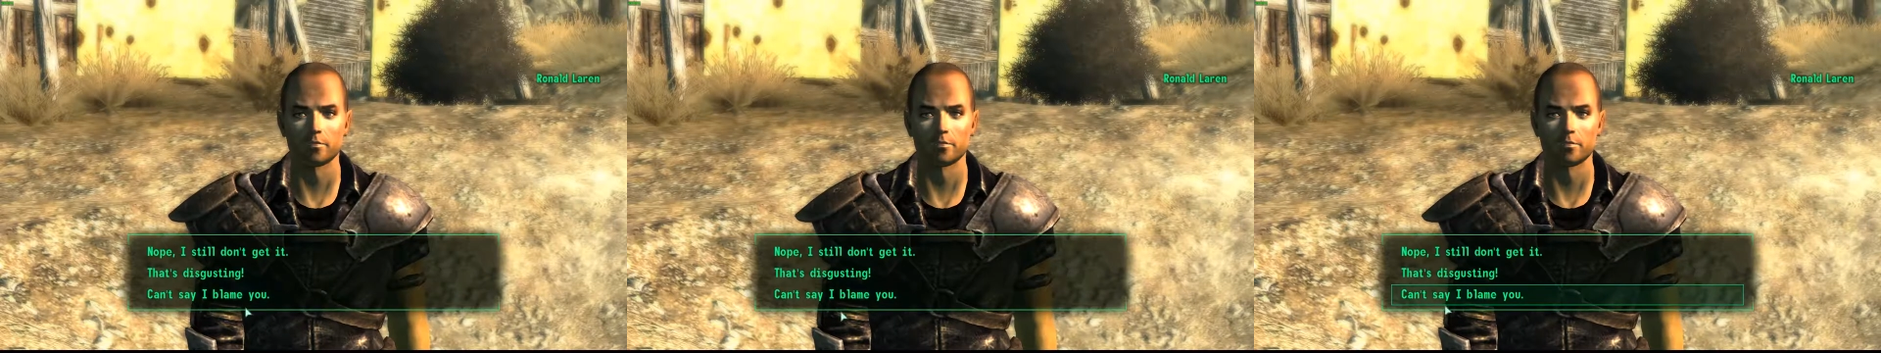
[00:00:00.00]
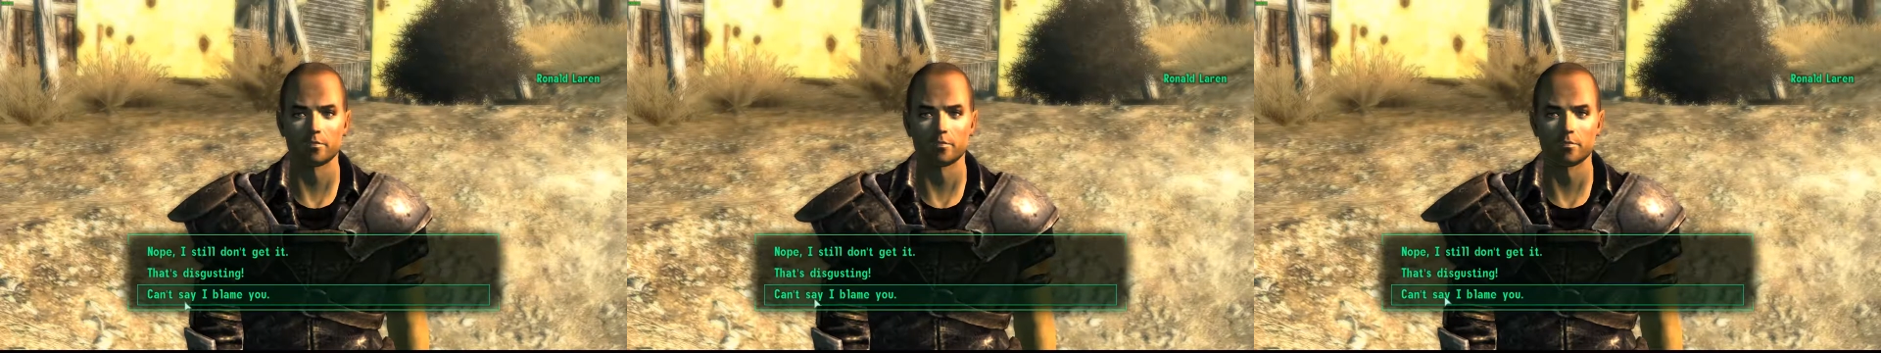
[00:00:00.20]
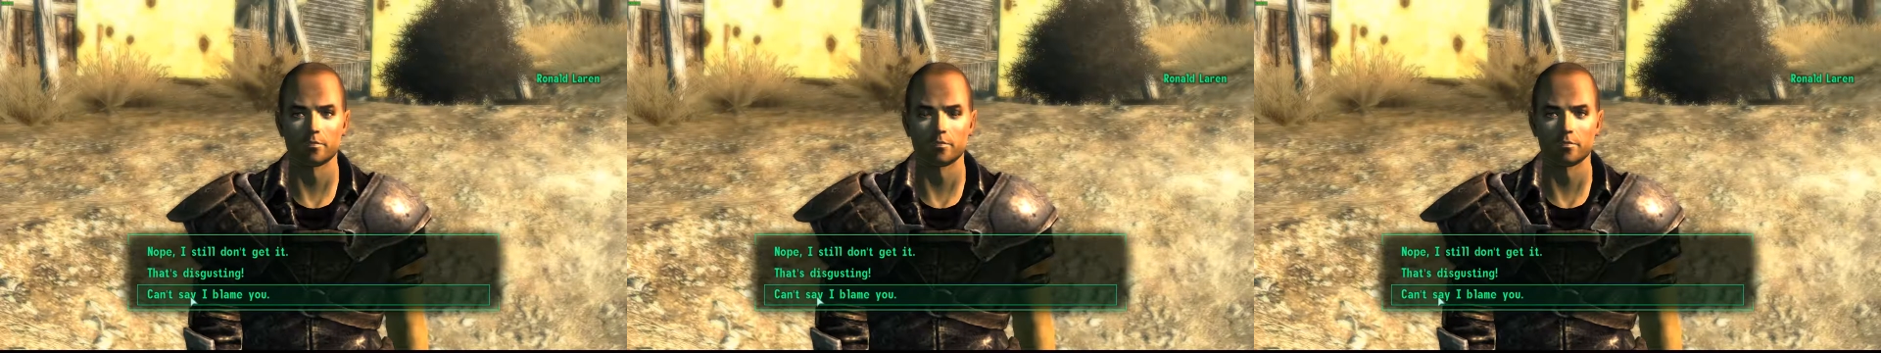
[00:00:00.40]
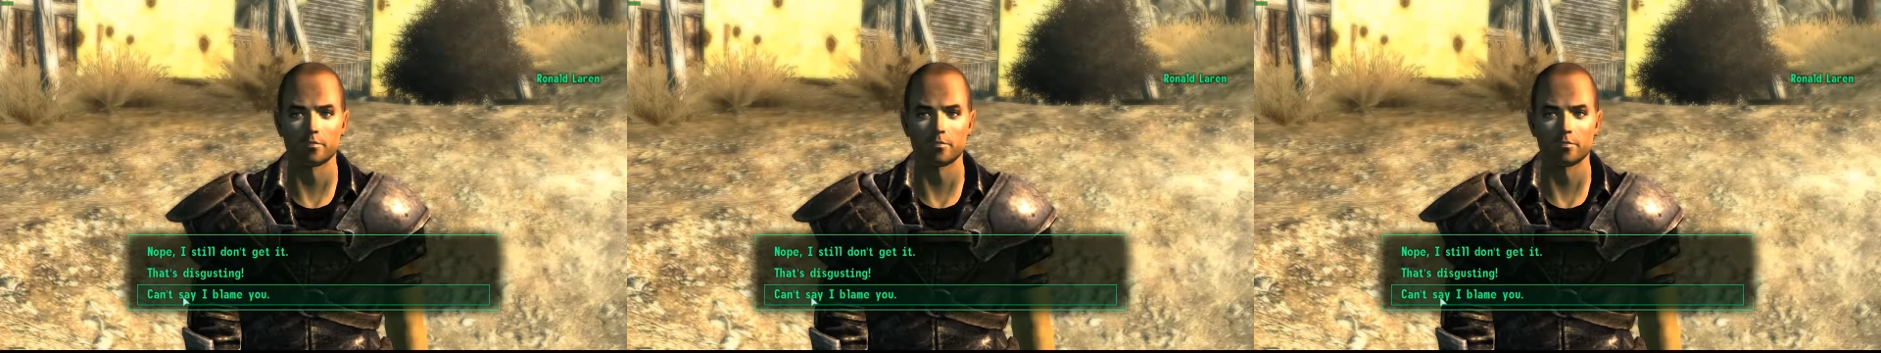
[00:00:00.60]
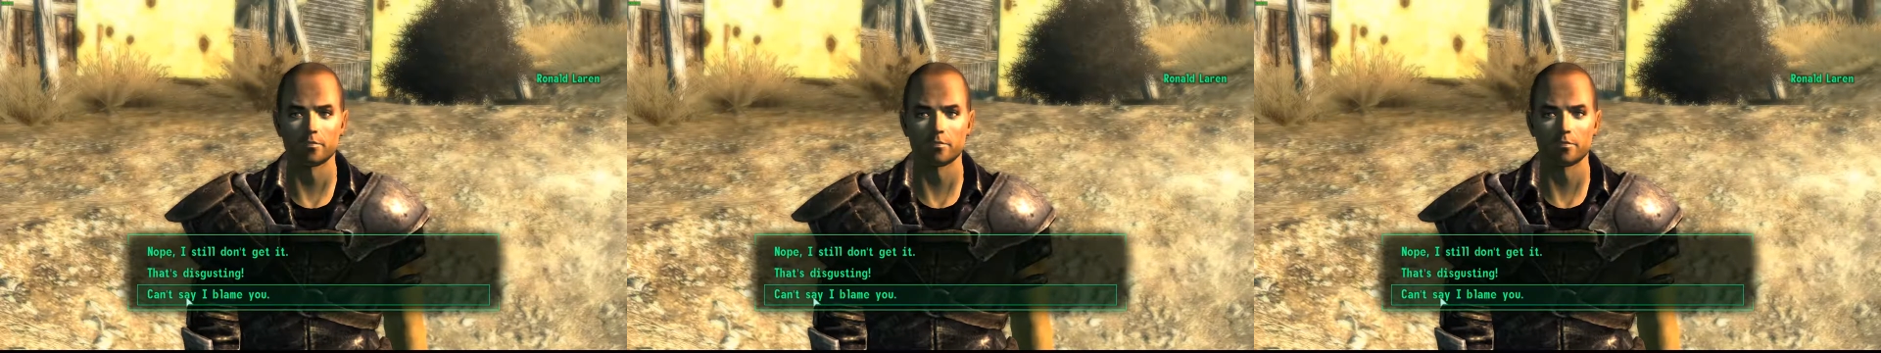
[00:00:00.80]

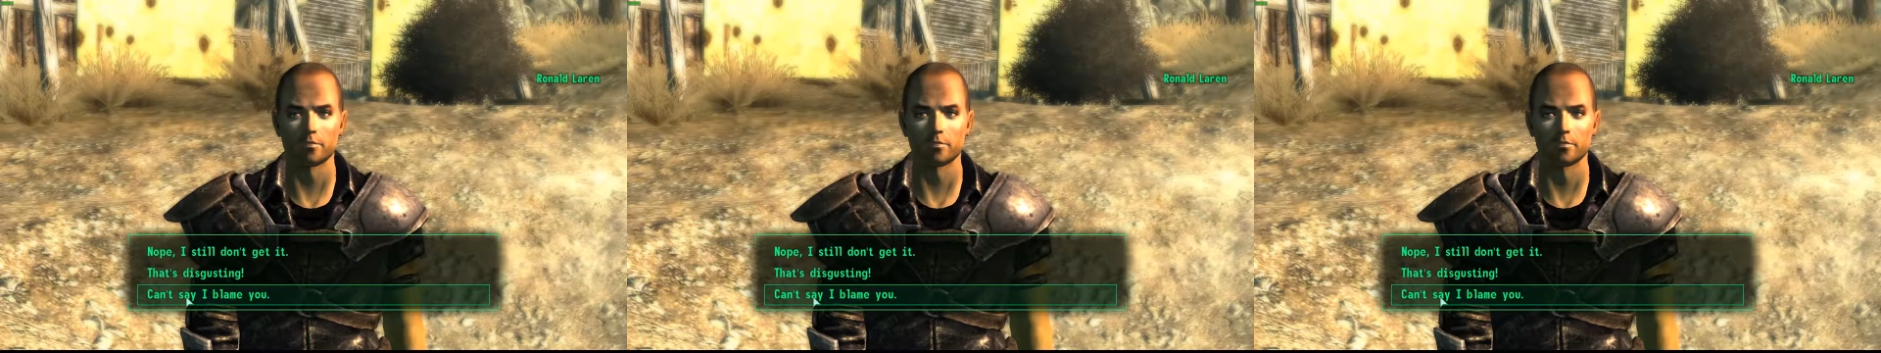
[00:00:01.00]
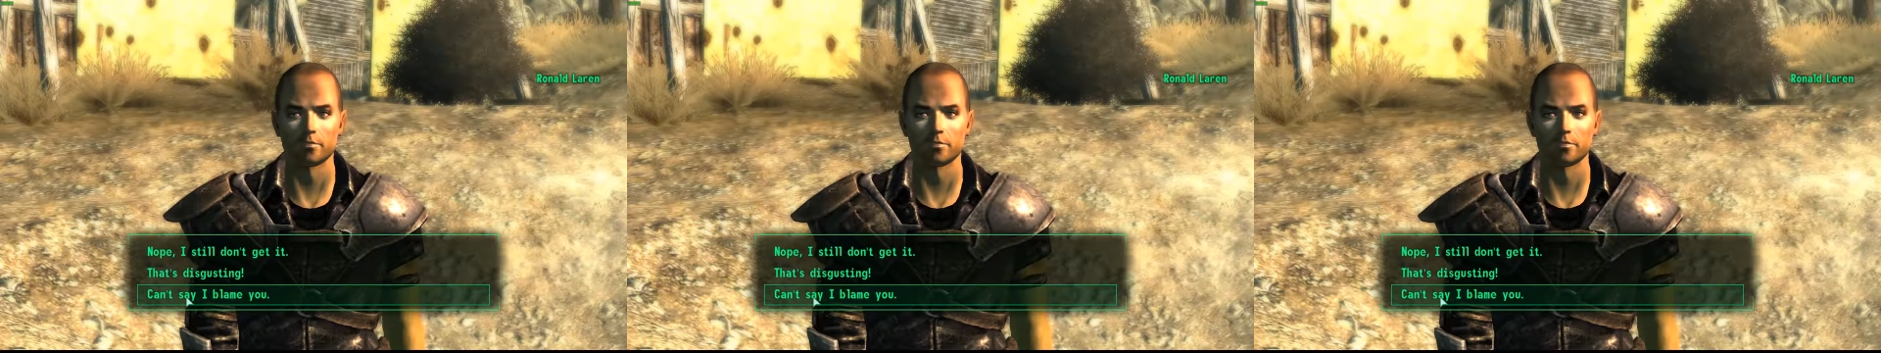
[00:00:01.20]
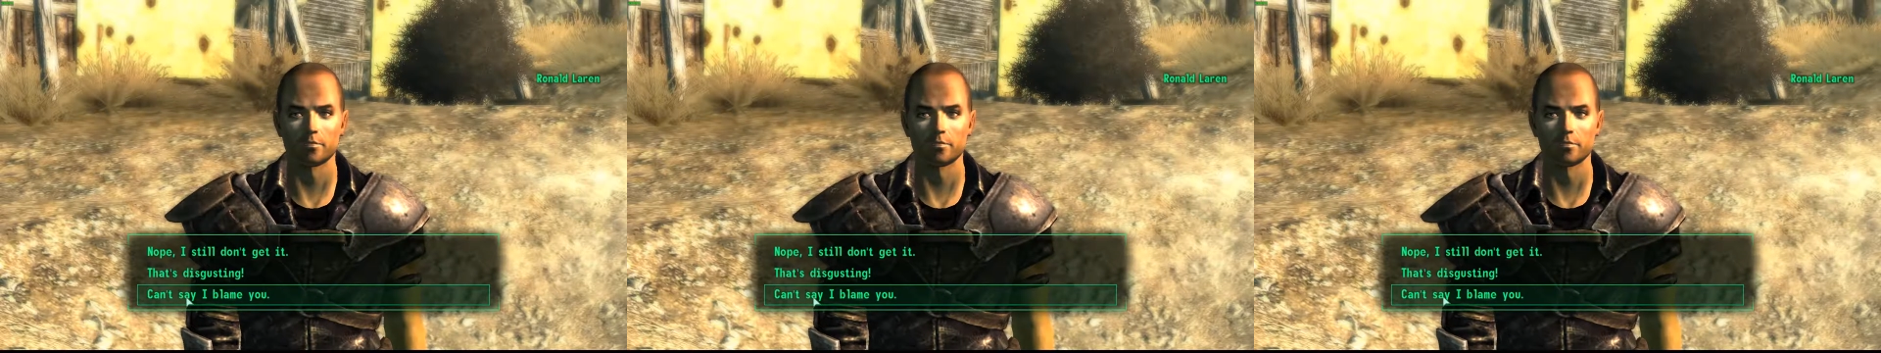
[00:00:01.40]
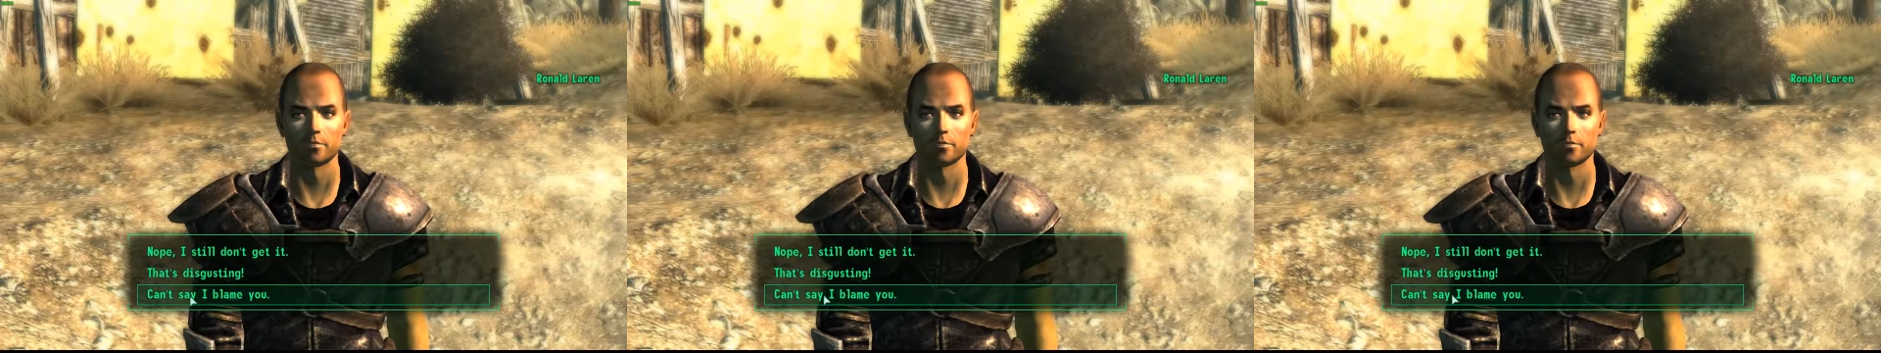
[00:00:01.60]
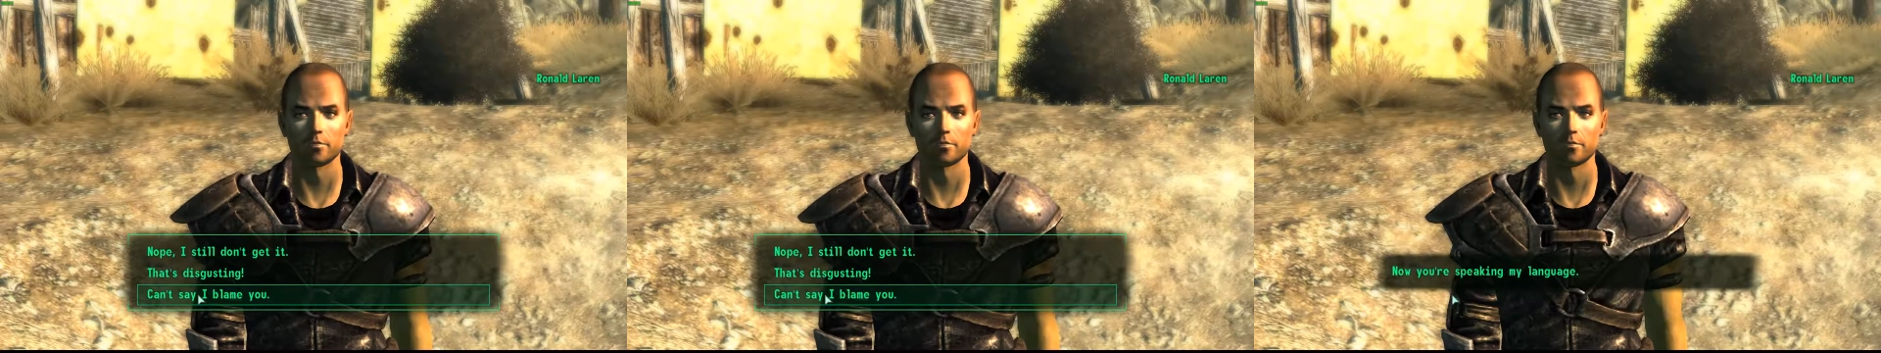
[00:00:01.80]

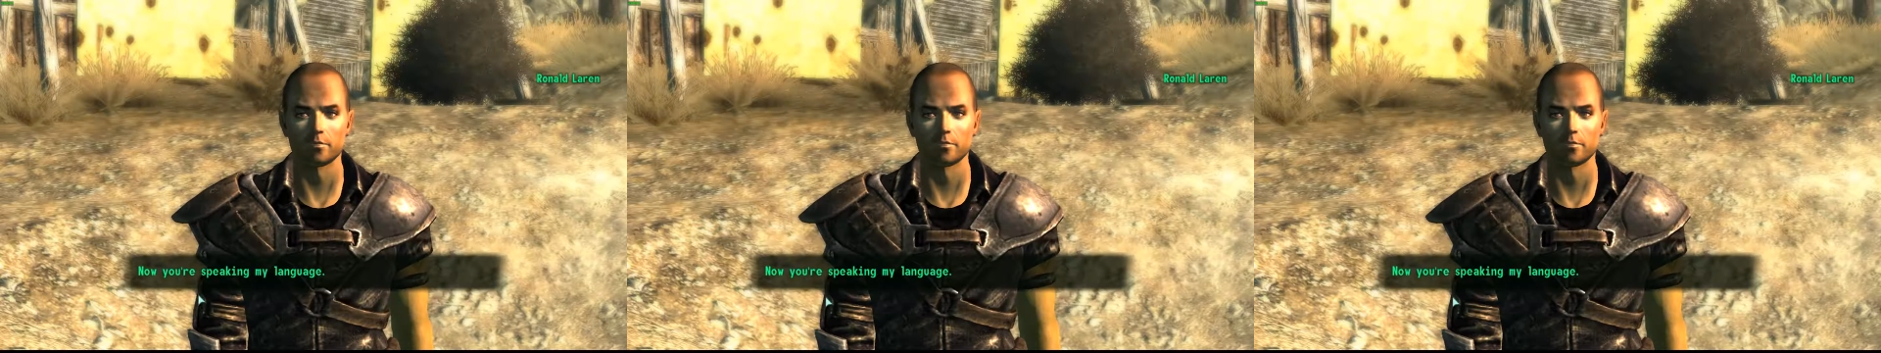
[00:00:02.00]
[no speech]